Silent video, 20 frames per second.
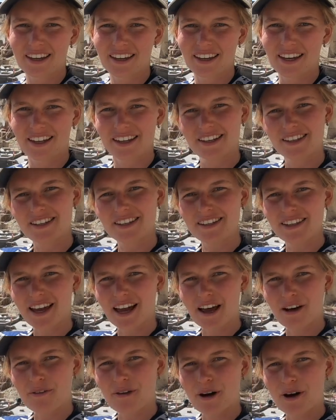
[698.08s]
And this is
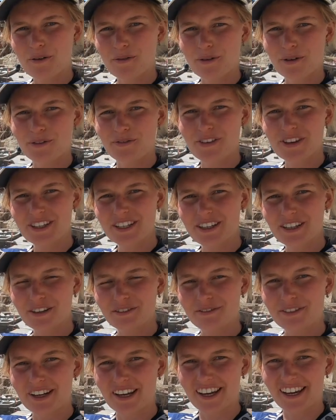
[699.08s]
how our visit of
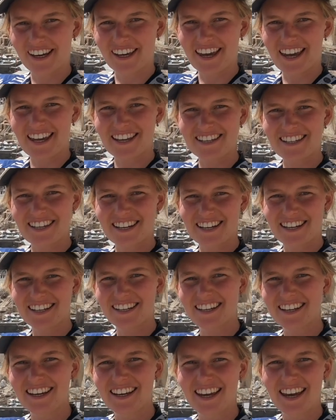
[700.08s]
Leh ended.
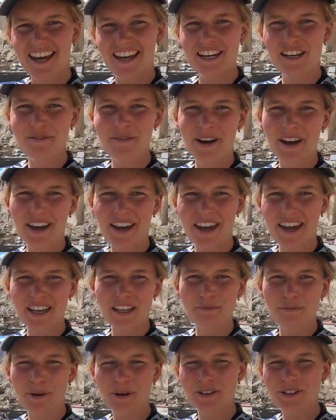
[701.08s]
Anyway,
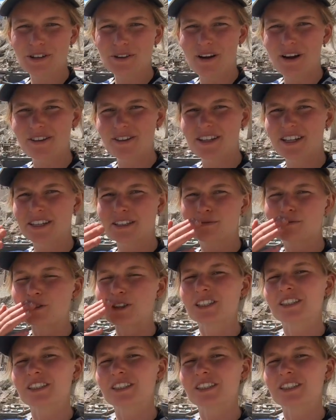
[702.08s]
explore surrounding.